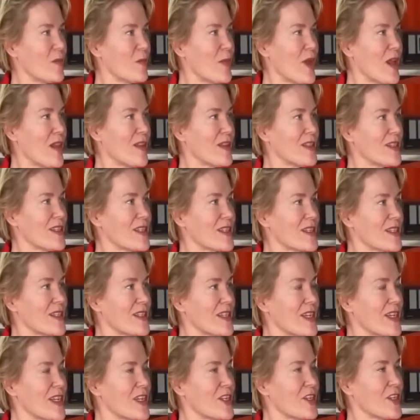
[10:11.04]
the politics
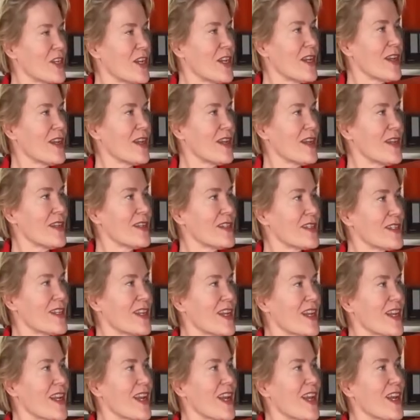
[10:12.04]
stage. It is
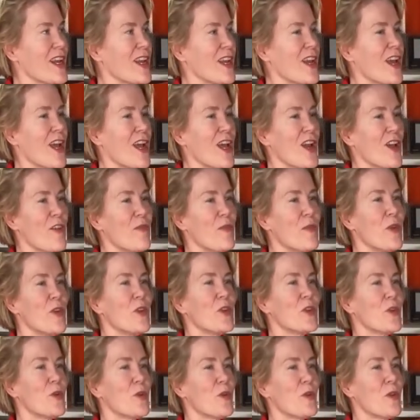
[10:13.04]
like not of
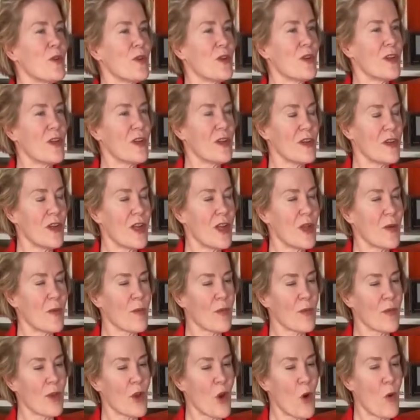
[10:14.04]
mutual
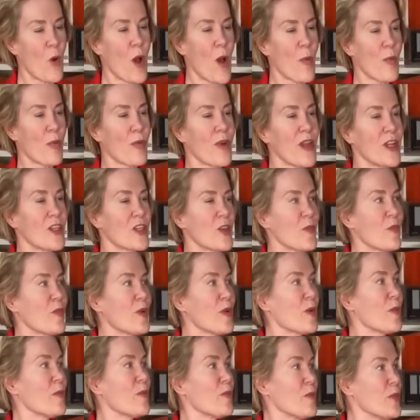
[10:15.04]
cooperation,
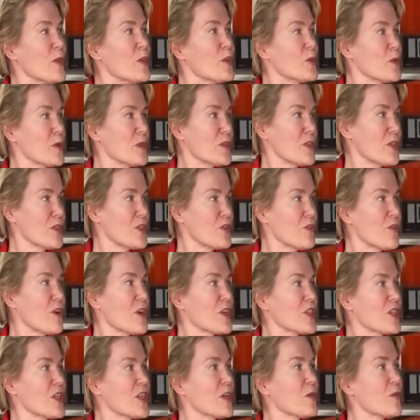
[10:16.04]
but mutual
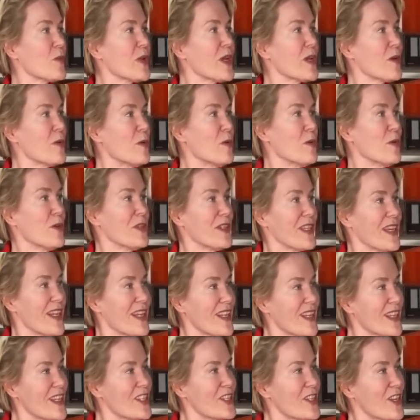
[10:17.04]
destruction. We will
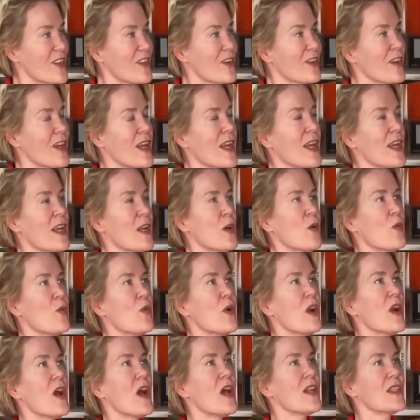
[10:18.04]
kill each other.
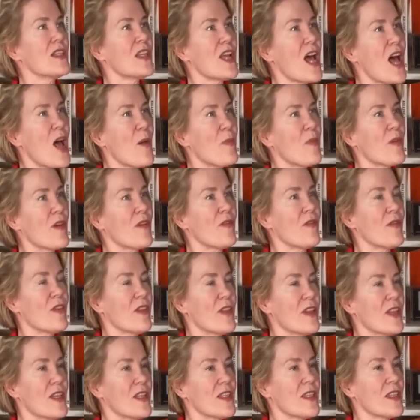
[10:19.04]
On top of
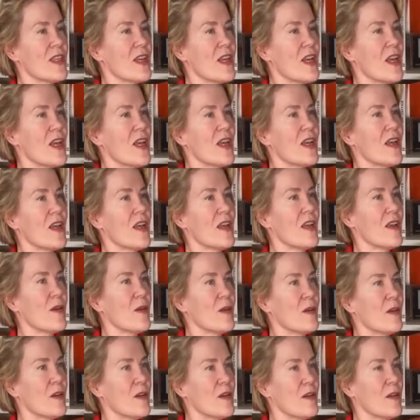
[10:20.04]
this, that
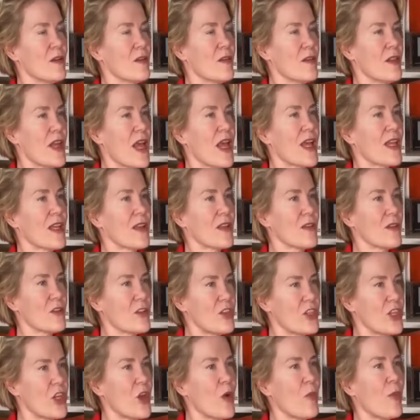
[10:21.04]

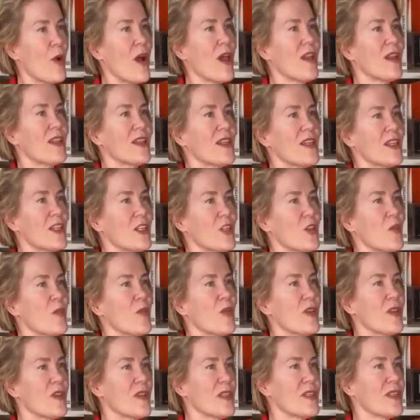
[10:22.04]
geopolitics, you
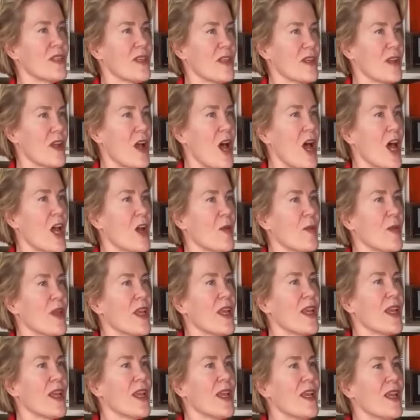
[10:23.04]
built this
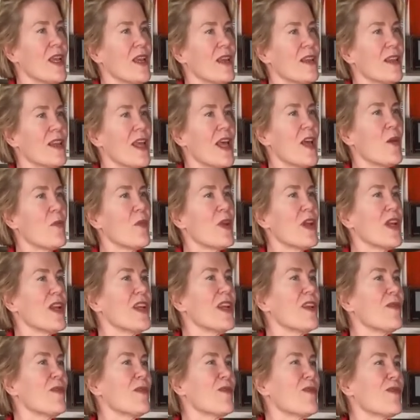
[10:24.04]
economy that we
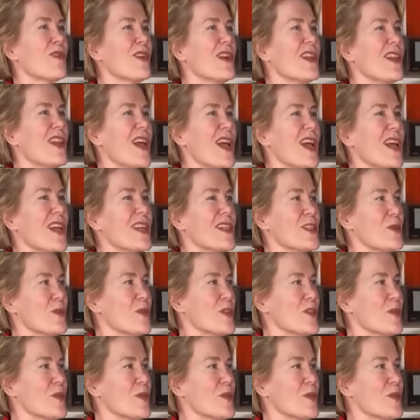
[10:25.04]
didn't even realize